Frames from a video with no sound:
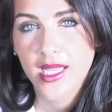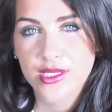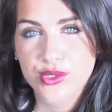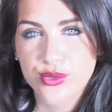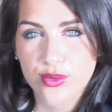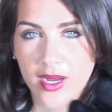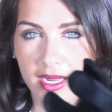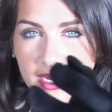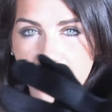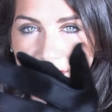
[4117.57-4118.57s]
that's
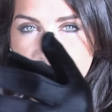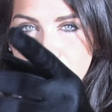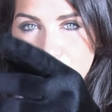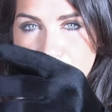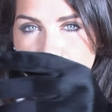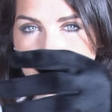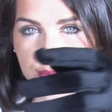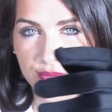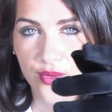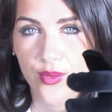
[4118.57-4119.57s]
right,
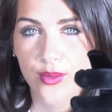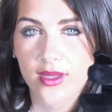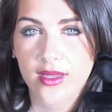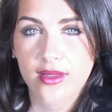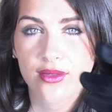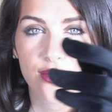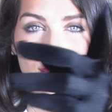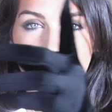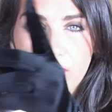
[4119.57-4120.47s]
just focus